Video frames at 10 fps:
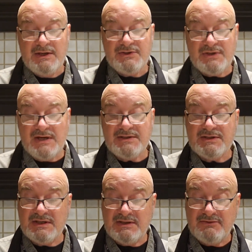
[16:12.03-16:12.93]

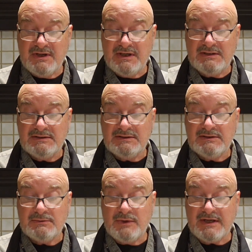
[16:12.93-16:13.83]
Shantideva
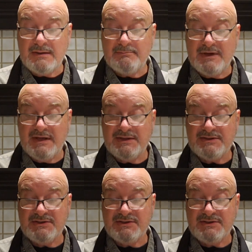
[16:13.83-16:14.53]
recommends